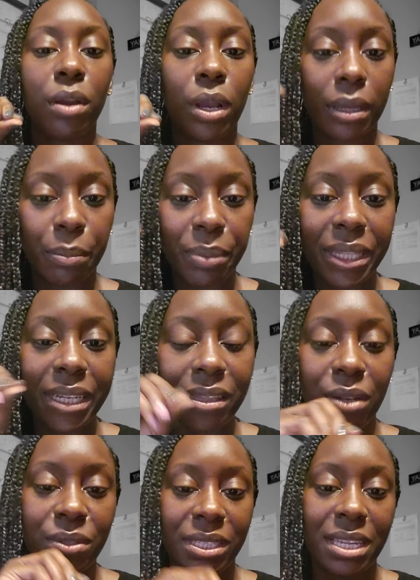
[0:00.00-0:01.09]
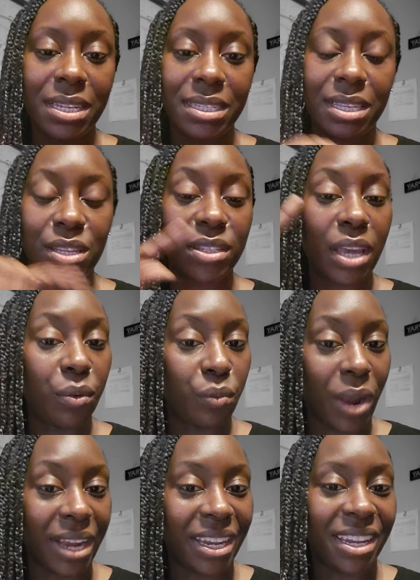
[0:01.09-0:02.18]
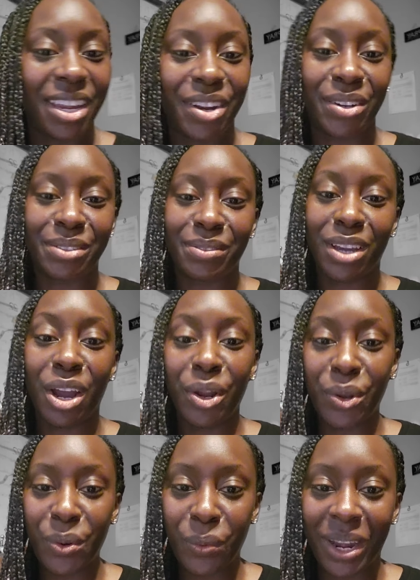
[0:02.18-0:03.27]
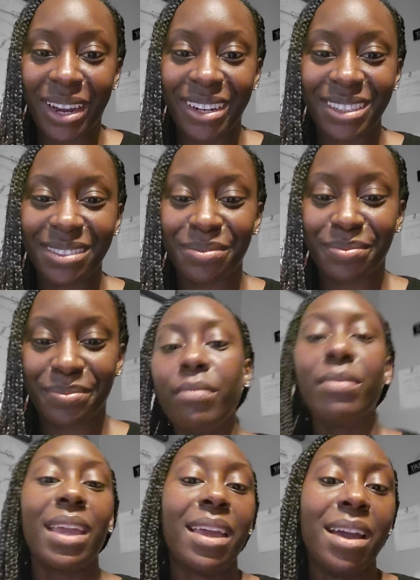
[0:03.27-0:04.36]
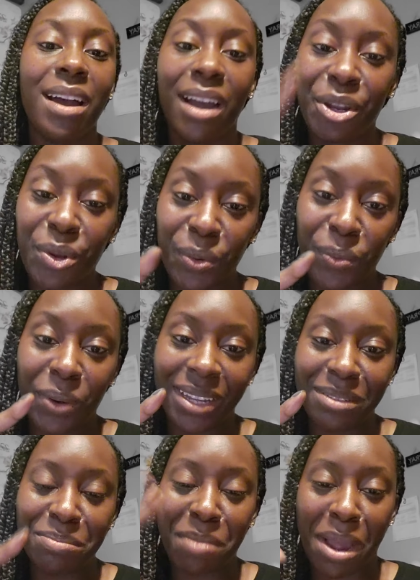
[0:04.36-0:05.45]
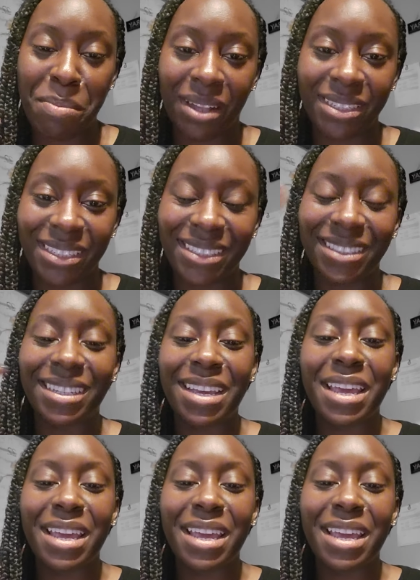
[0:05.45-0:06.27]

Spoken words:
Complete those sentences and write it here. Under where? Under what? My apologies.